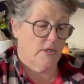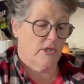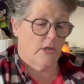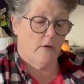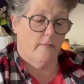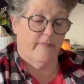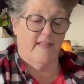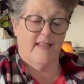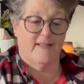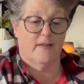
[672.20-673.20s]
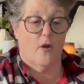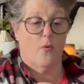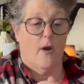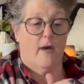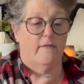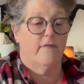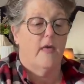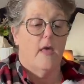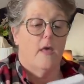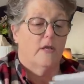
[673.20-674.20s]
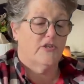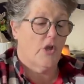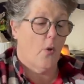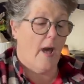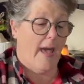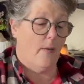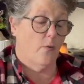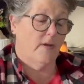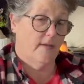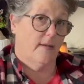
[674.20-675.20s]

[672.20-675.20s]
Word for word: Oh, this has to go off. So I would